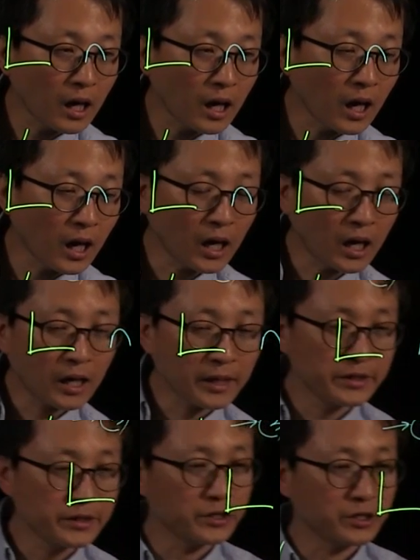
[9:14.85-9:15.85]
ah
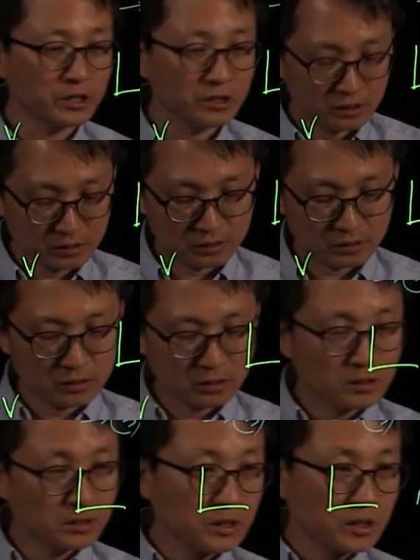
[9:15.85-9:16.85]
here,
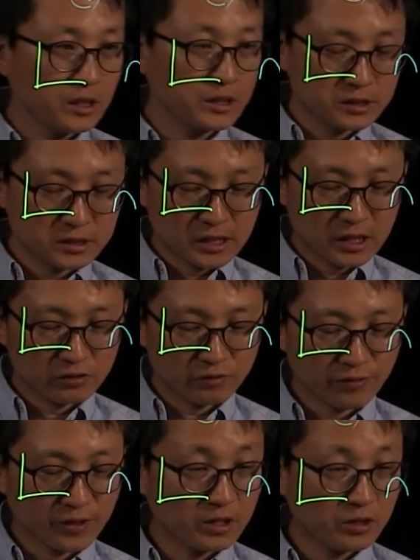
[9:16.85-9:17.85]
its sound
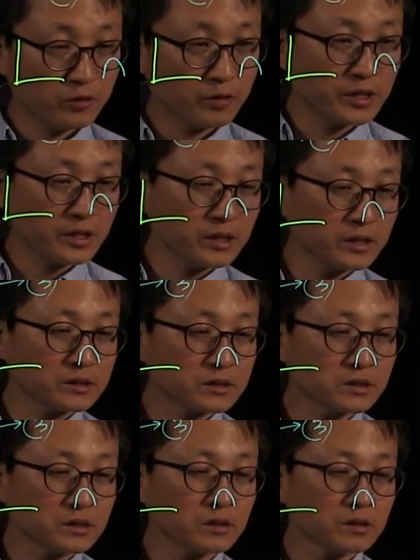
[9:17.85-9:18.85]
value is